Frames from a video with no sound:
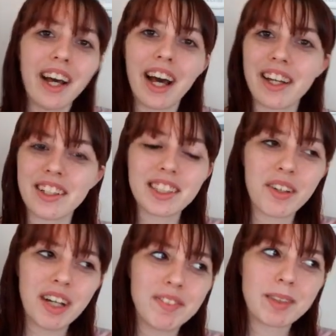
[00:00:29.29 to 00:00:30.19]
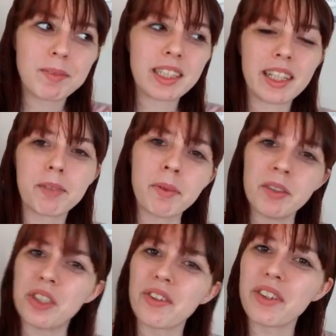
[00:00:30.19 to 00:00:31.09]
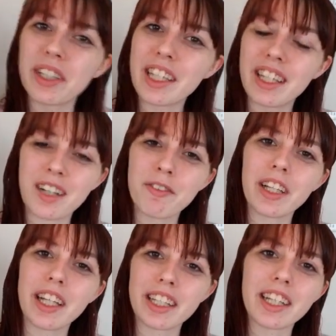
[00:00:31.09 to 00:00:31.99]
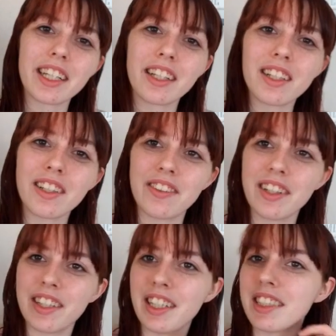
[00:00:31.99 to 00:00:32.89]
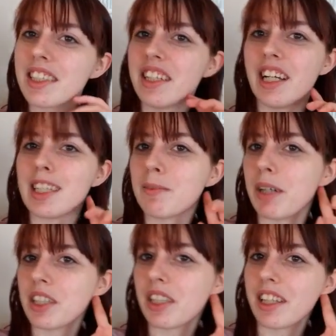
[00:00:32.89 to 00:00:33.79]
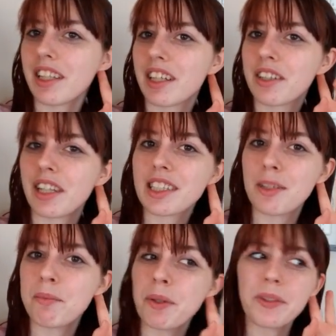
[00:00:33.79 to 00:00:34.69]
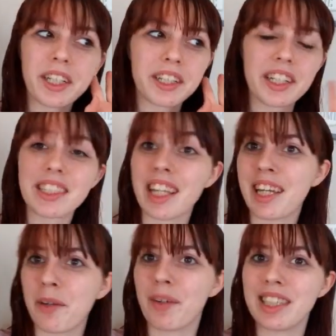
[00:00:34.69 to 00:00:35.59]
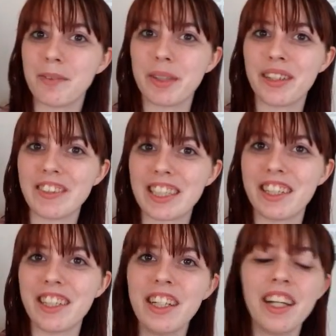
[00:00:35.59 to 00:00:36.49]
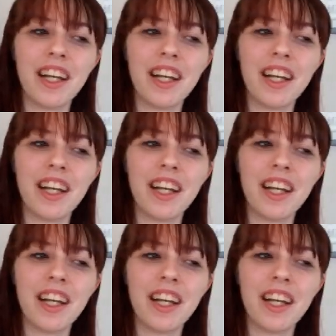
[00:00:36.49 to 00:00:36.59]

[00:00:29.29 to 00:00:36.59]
I also have some Sailor Moon jewelry that I feel like I can include in this, especially the crescent moon earrings. I can't wait to put those in,